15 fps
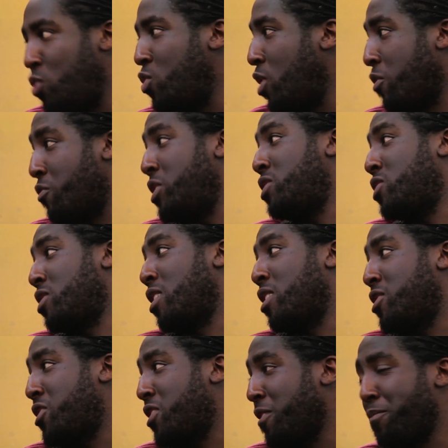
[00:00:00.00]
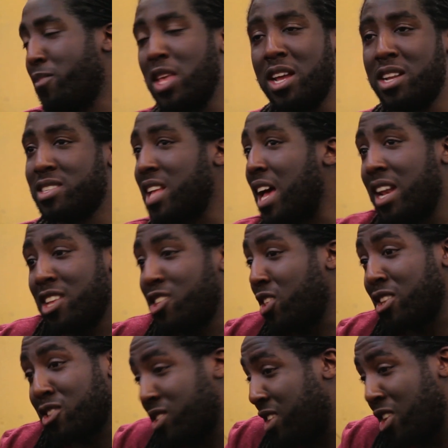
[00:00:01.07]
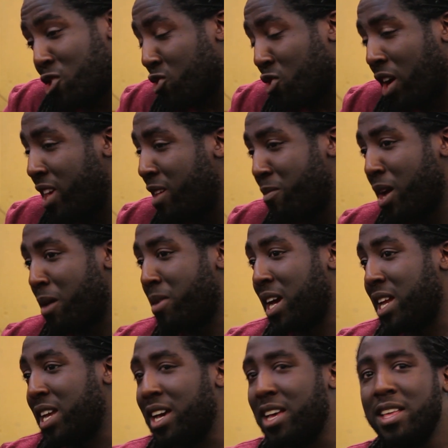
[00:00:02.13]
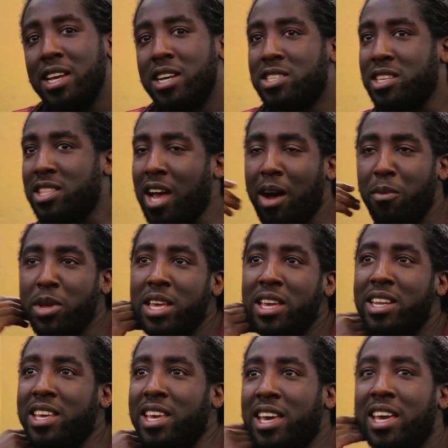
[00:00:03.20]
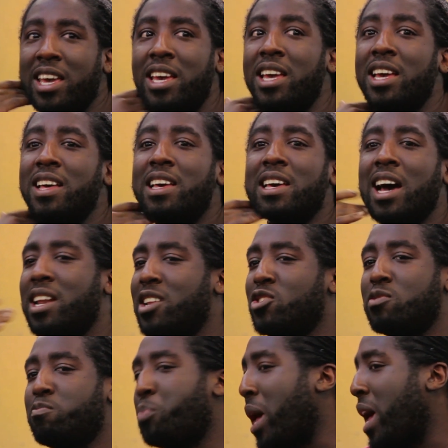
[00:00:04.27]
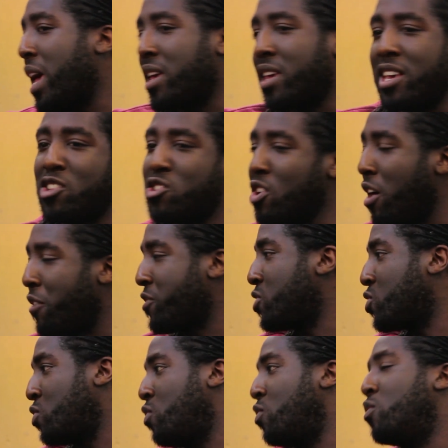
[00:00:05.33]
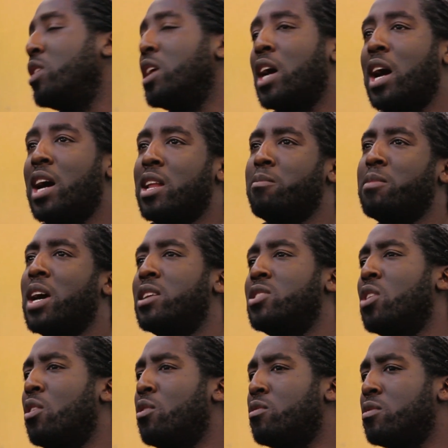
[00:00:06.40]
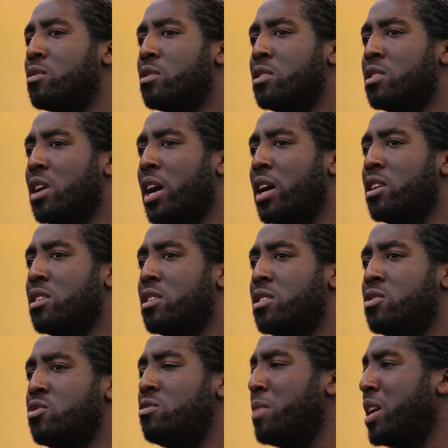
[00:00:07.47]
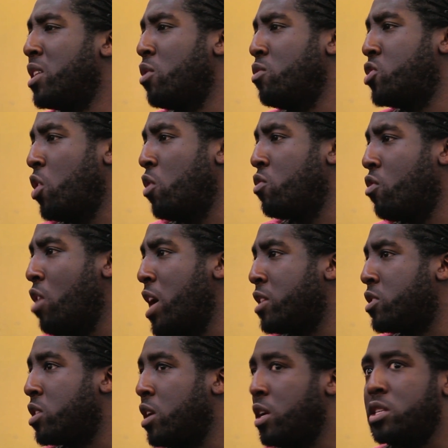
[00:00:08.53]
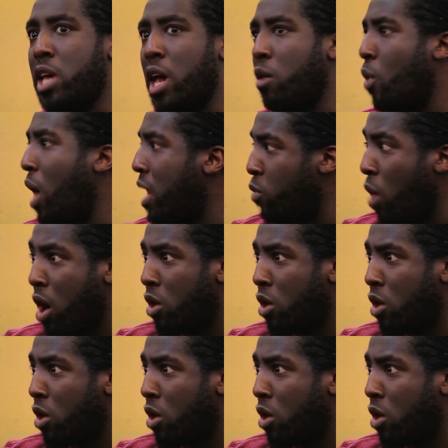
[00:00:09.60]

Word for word: Do your research. Yeah. Do you understand? they just got to hit me up like that. Today I'm in here and they just bare kids after school, and I'm like, yo, like you man know Joe Grind? Yeah. Why?